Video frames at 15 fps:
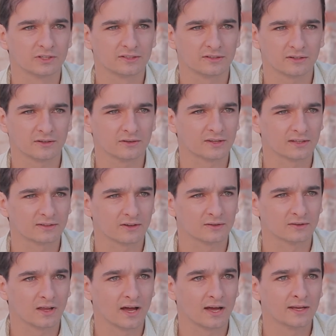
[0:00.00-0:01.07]
material that's
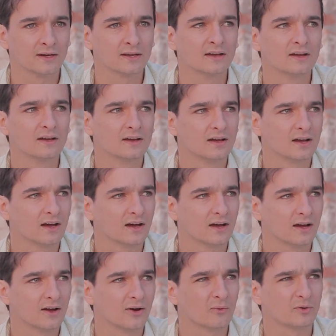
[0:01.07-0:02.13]
online
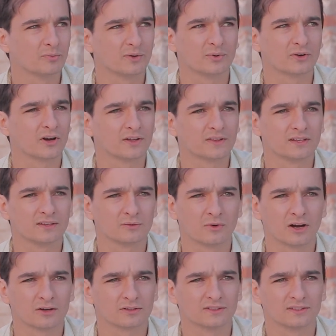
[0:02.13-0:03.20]
uh, what people call the
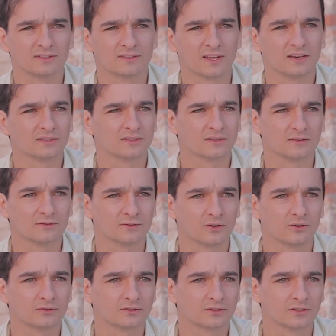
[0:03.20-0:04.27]
democratization of
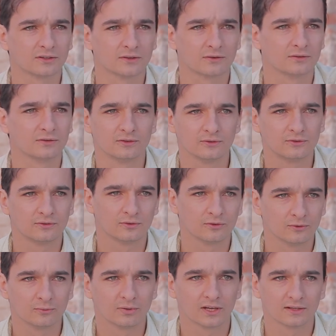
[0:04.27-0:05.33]
culture through
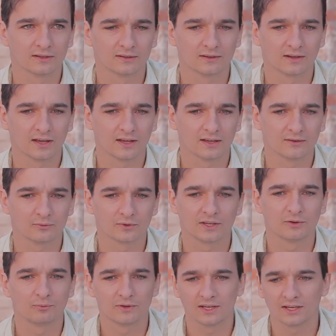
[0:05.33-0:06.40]
YouTube and, and
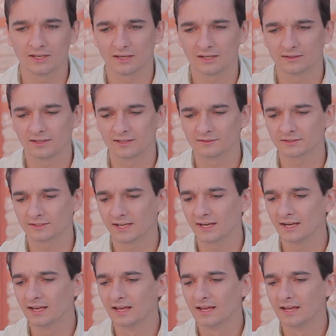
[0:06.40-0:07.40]
Wikipedia and the internet,